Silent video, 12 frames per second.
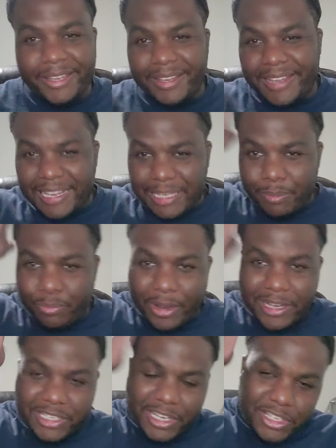got the
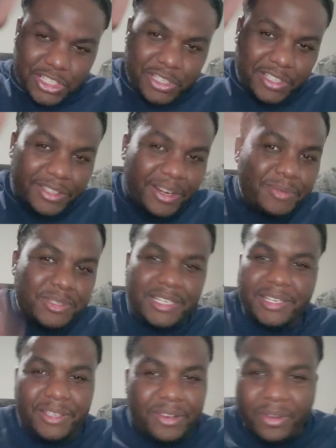braids itching, you know what I'm
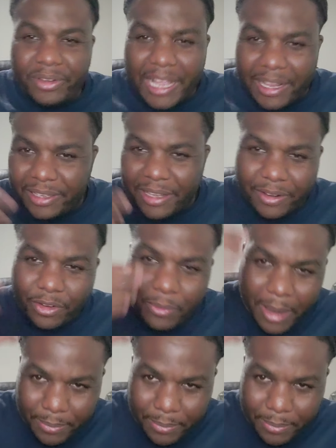saying? Y'all, all my